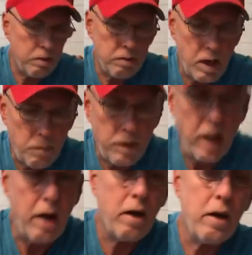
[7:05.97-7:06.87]
on top of the
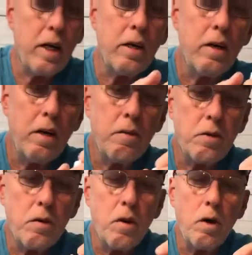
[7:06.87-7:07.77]
air cleaner, it was
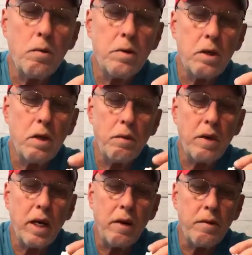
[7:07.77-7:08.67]
chrome too.
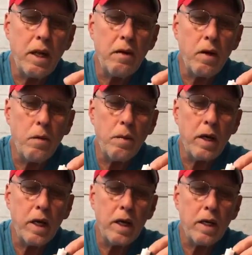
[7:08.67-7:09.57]
I'm de-chroming
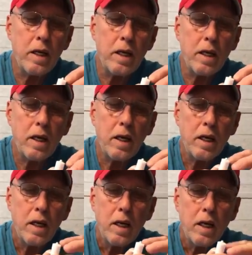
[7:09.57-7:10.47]
it
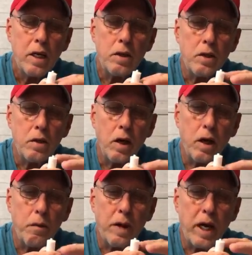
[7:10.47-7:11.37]

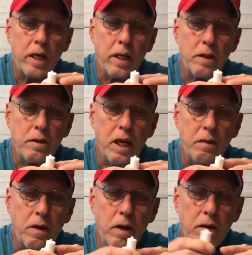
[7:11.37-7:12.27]
to paint it the same
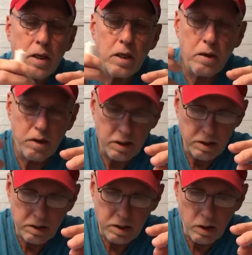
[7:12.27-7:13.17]
colors I do. This
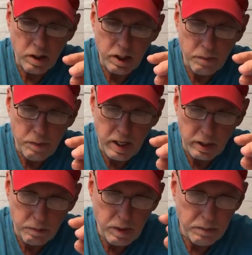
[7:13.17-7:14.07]
is going to get
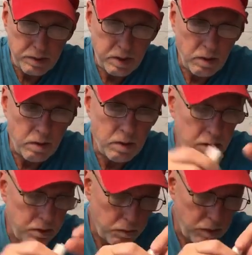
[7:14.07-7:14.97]
painted popsicle orange
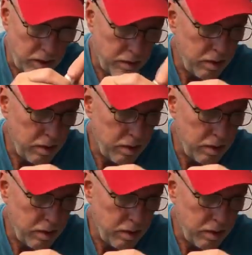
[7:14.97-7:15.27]
as well.